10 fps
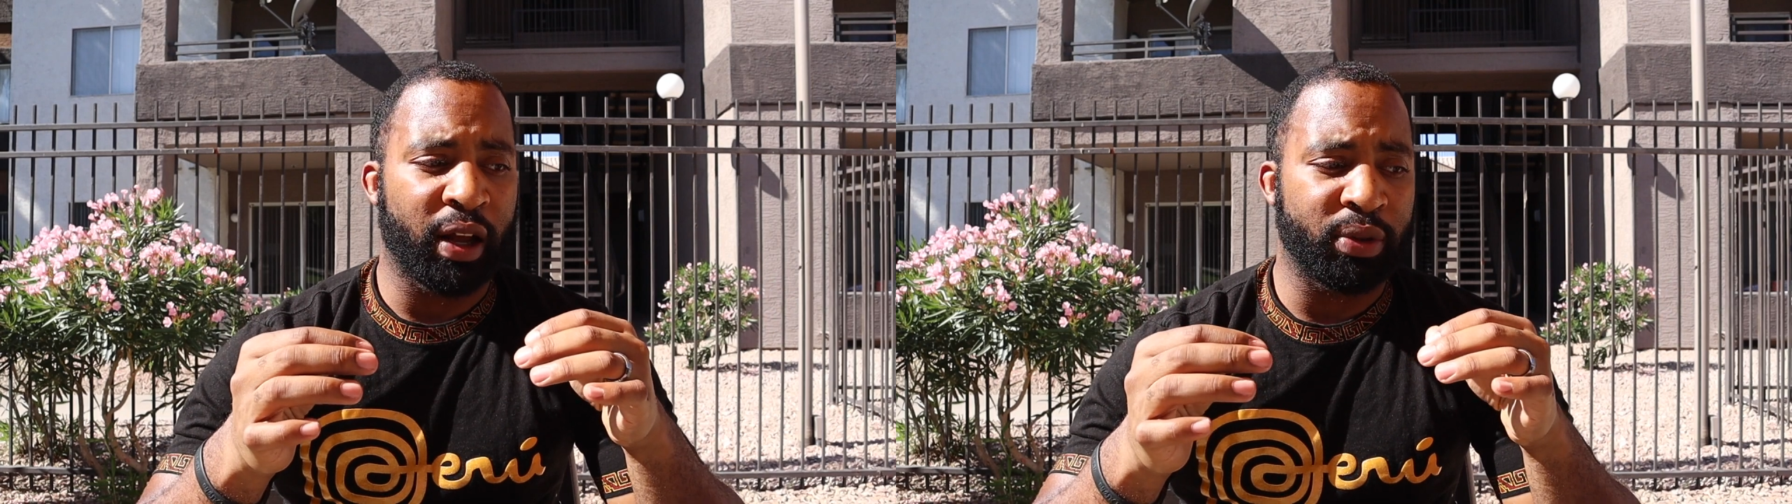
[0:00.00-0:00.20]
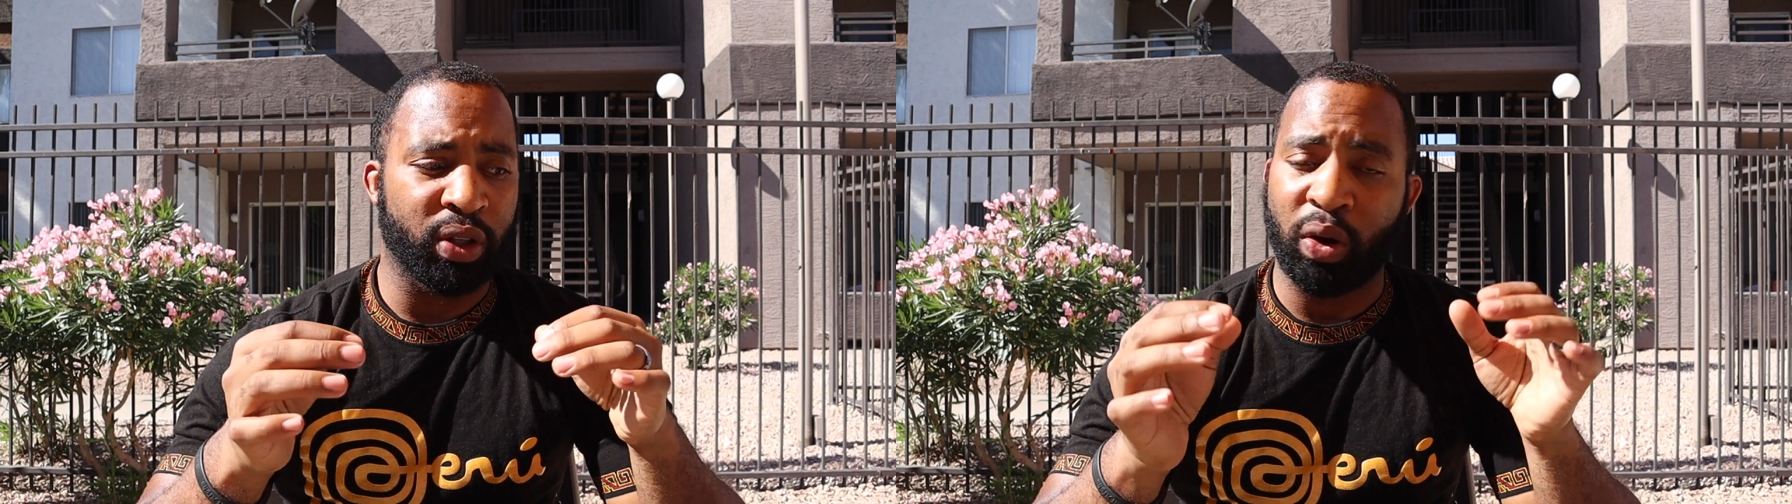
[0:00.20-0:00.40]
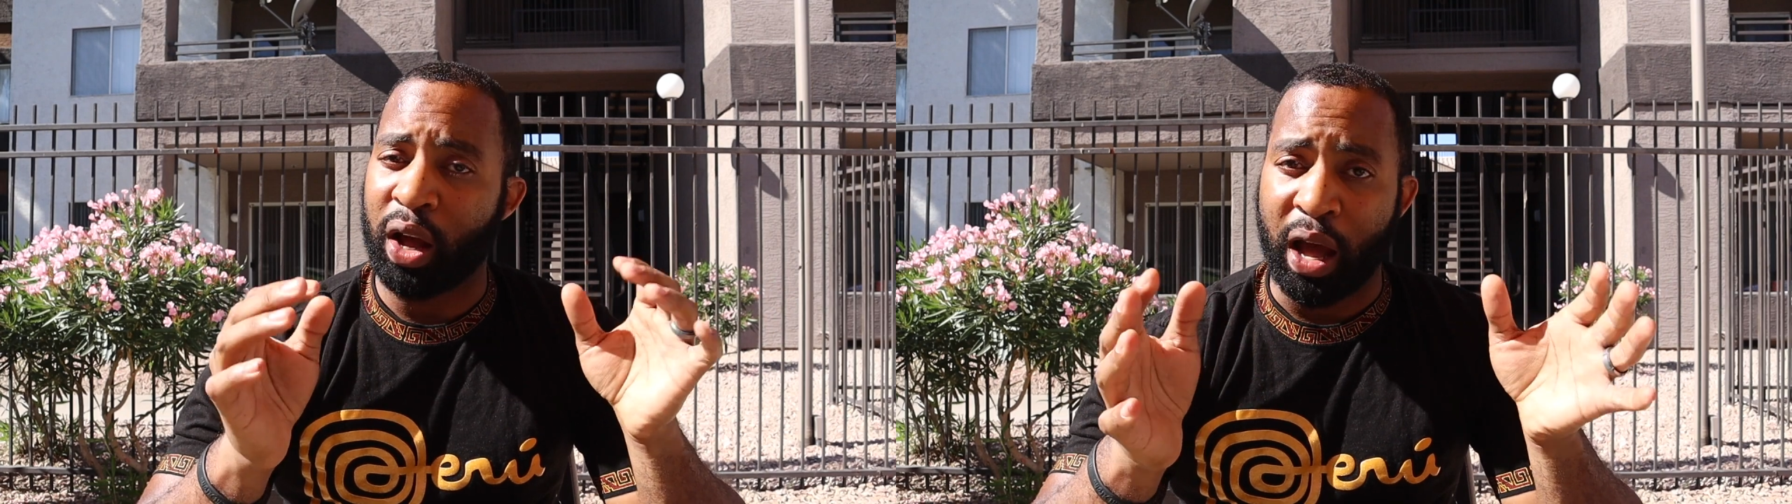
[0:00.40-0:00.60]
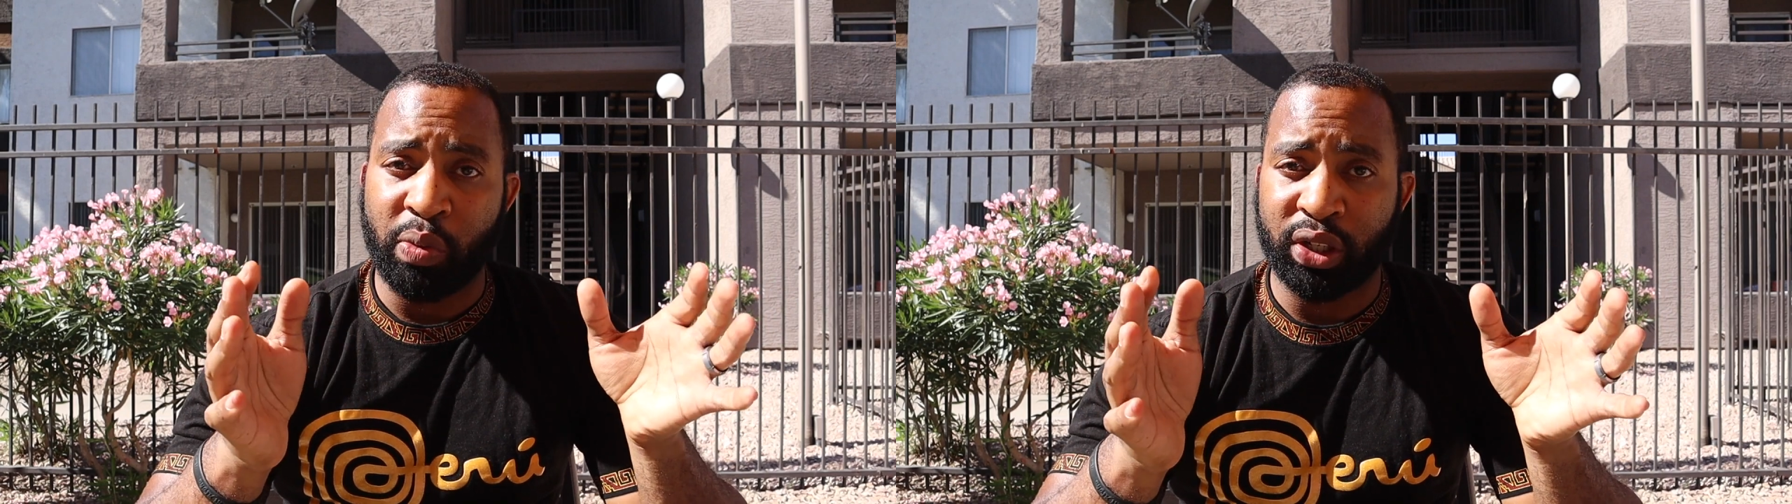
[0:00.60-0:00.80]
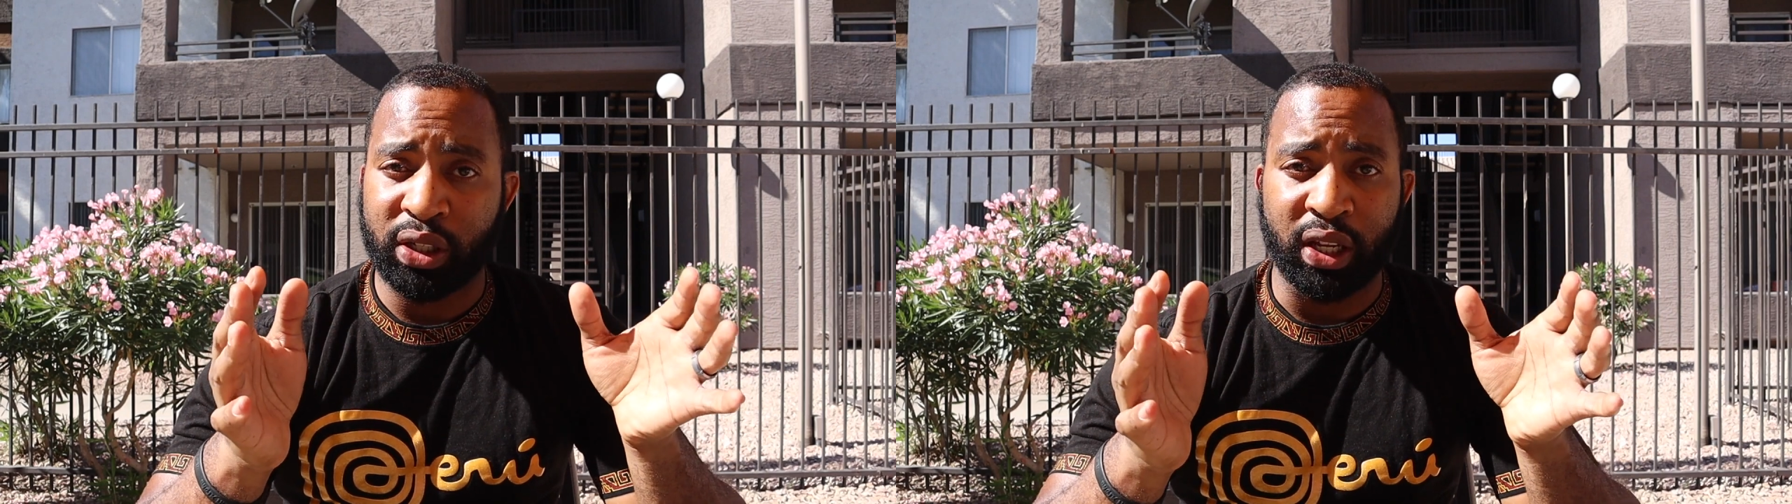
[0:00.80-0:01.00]
So I
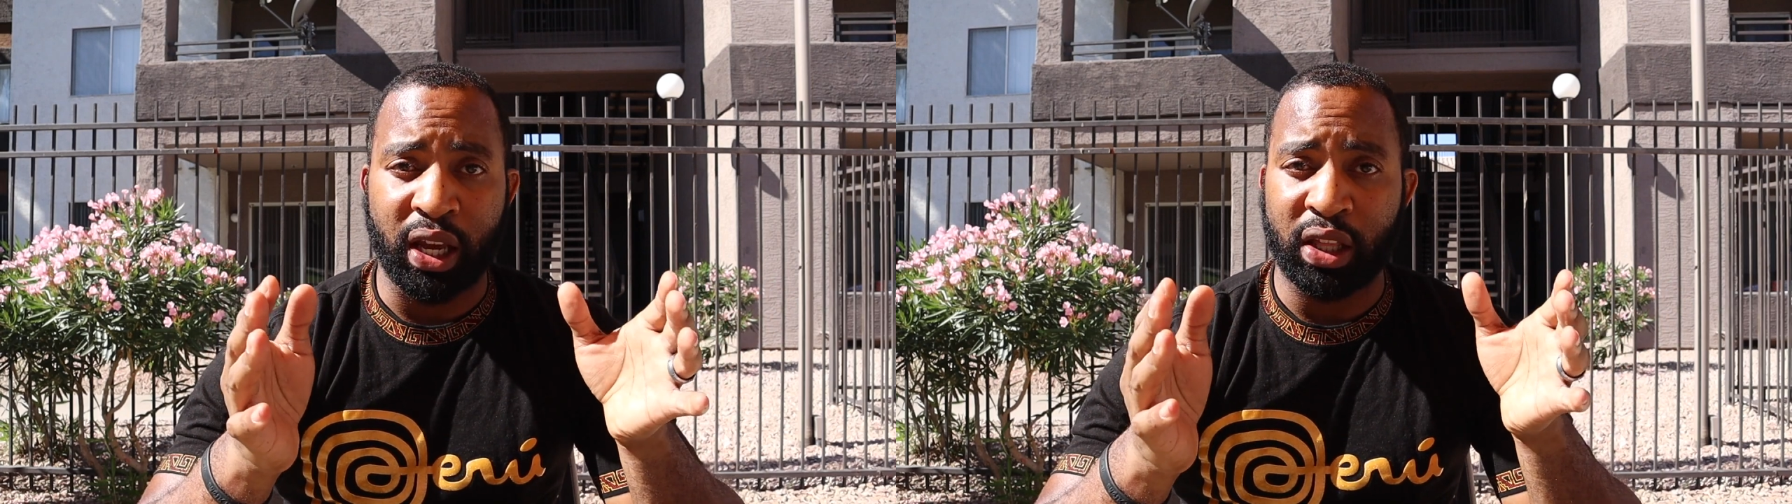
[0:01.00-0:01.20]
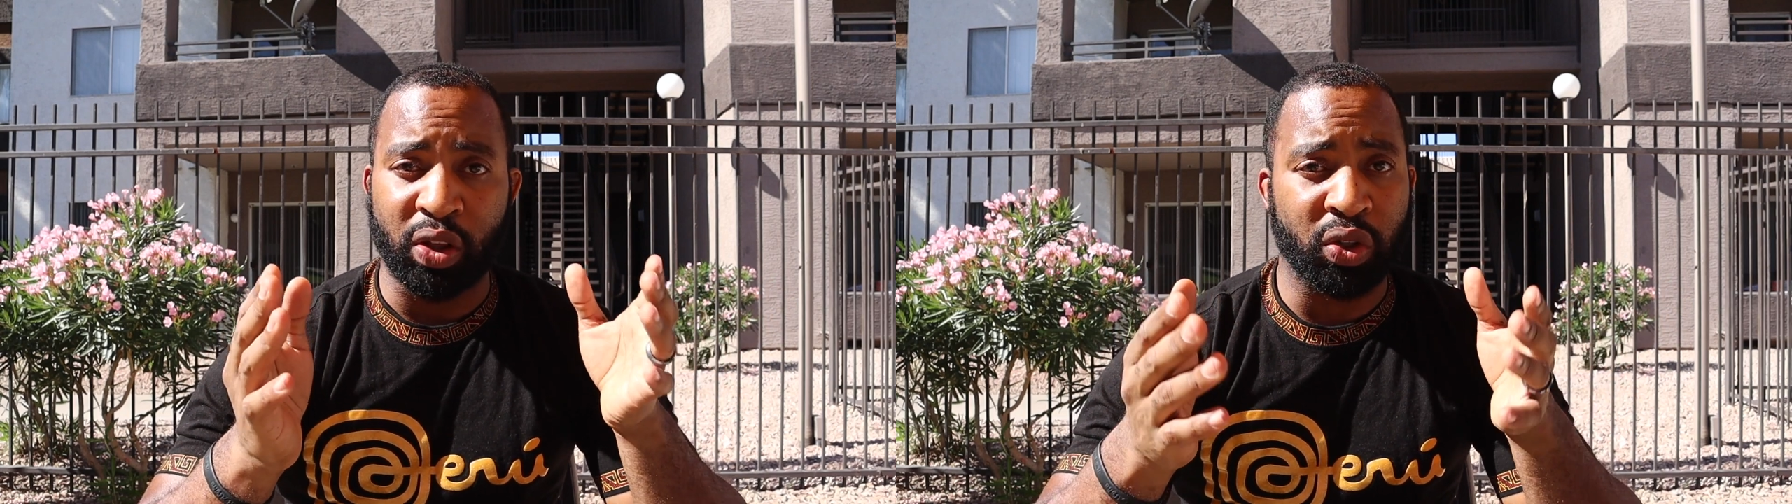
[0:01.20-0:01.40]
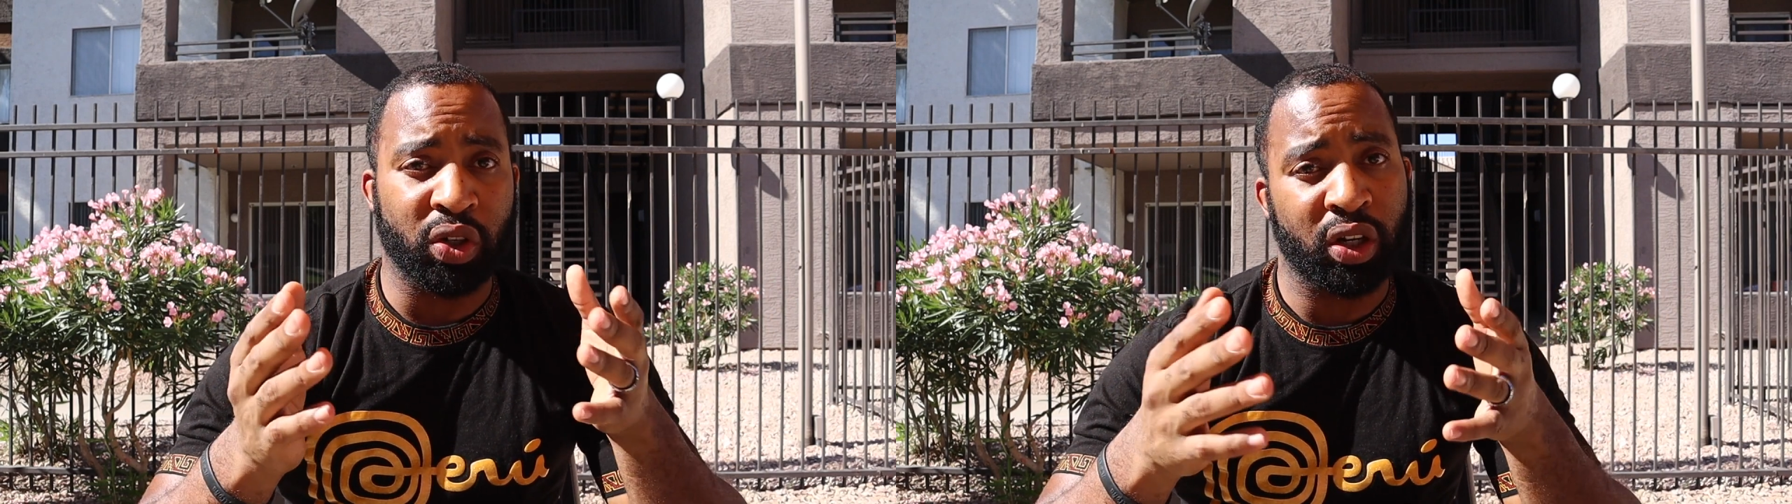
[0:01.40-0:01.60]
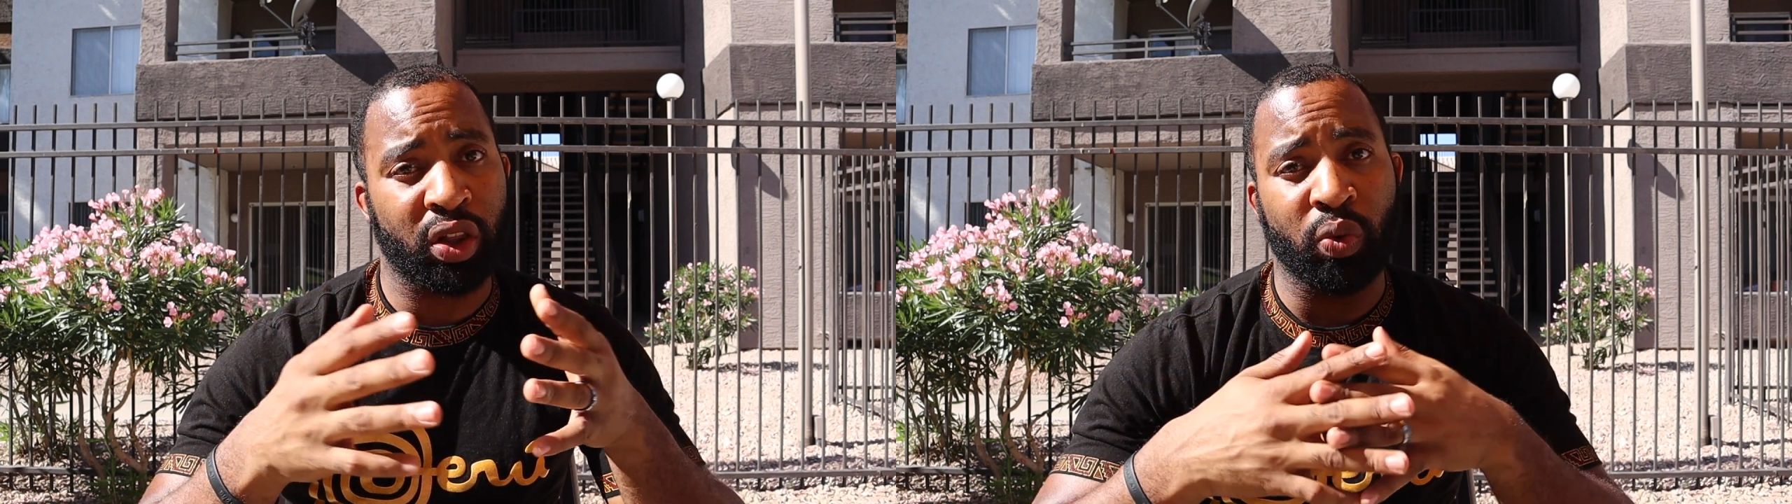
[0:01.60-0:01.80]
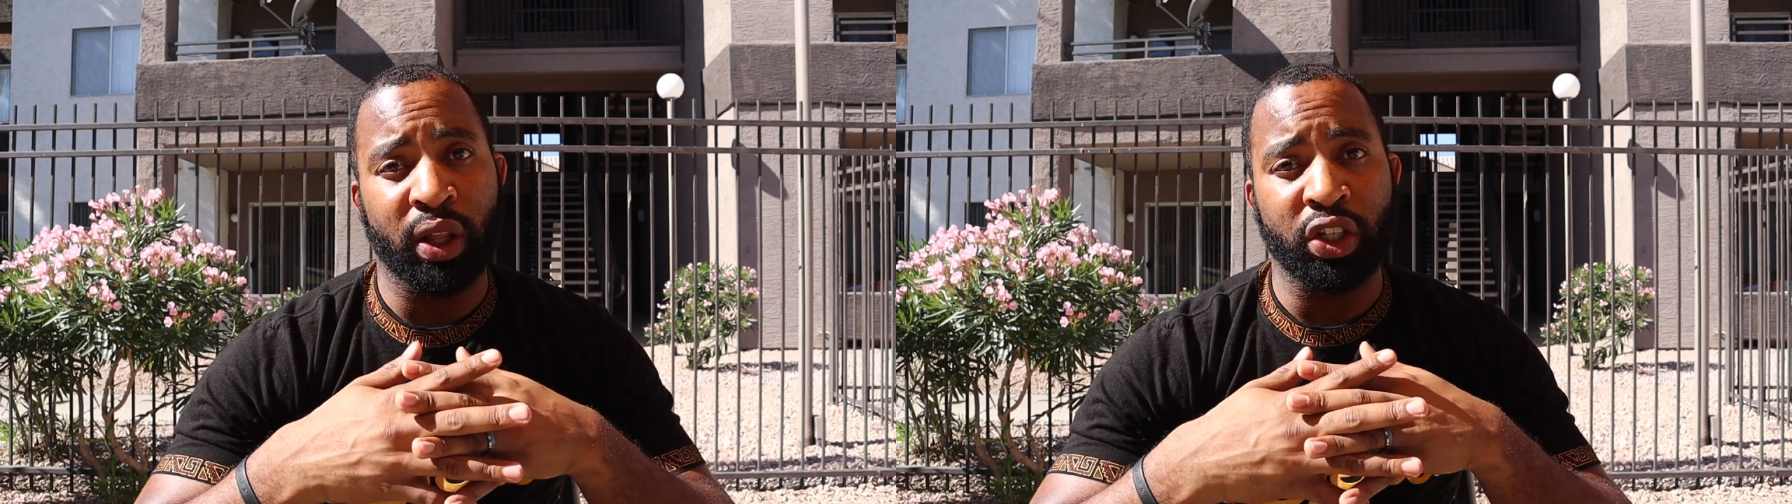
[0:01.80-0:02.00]
would just say those are
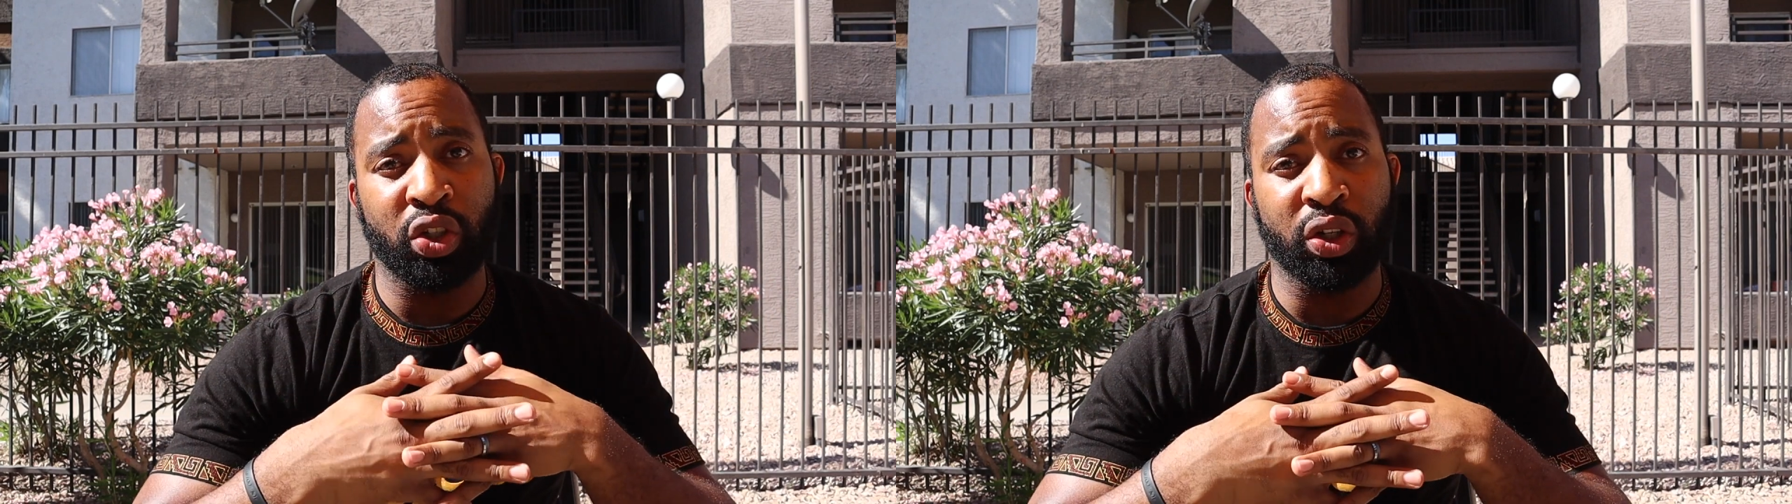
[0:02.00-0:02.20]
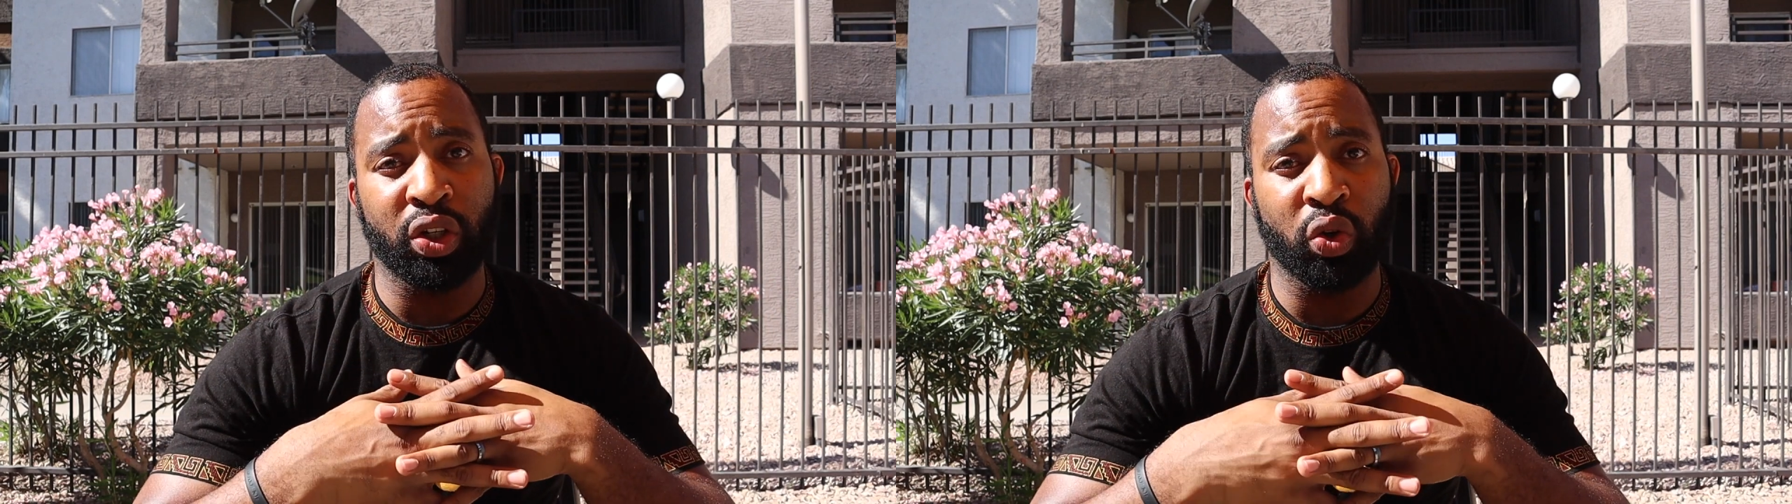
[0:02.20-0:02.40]
another way that you can